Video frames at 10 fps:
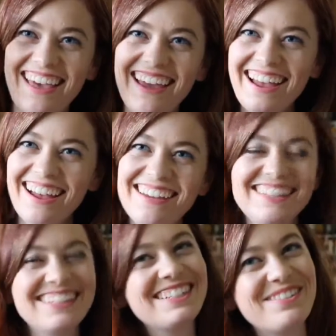Hey
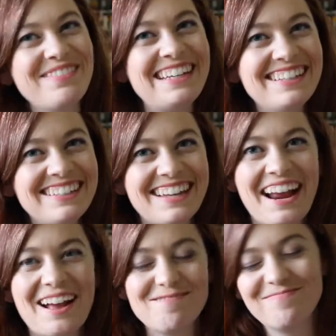guys, it's me,
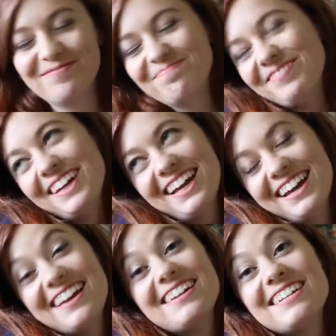Sam.
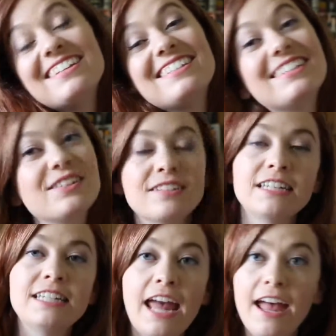So
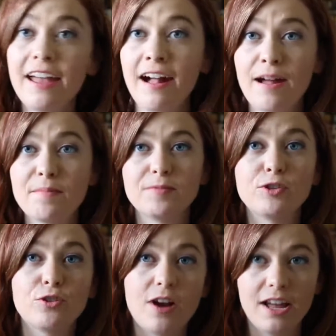today I'm
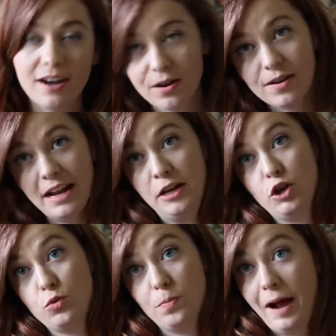trying out a
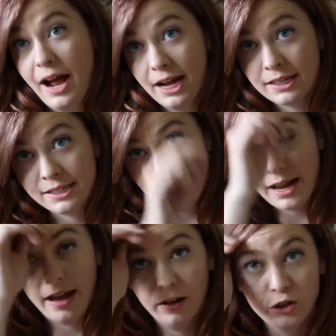new box
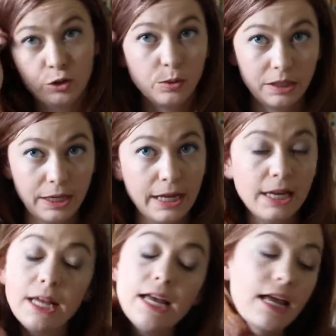
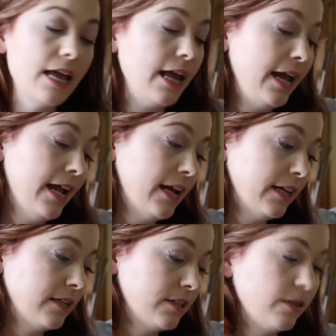actually,
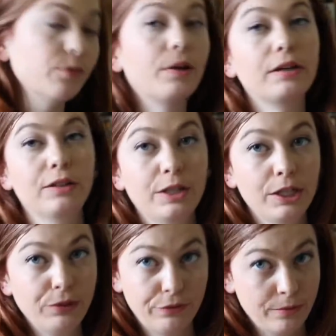and well,
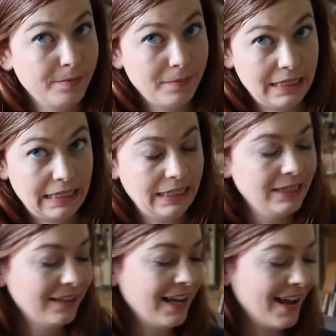new for
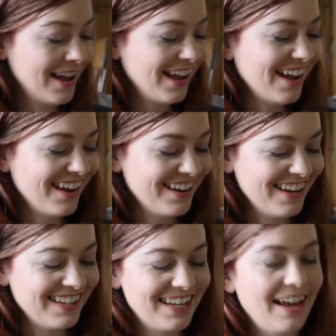me, and
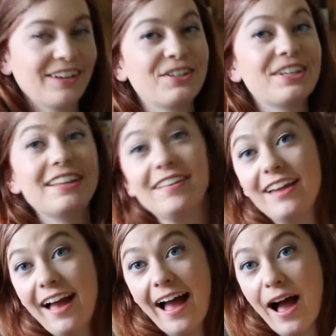it's actually the
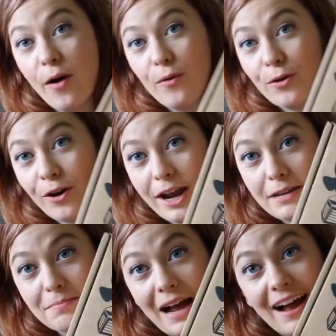
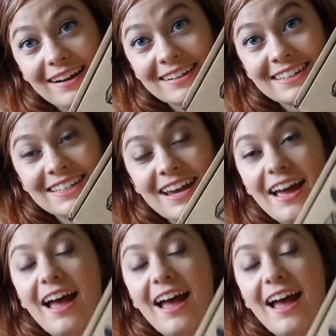Owlcrate box.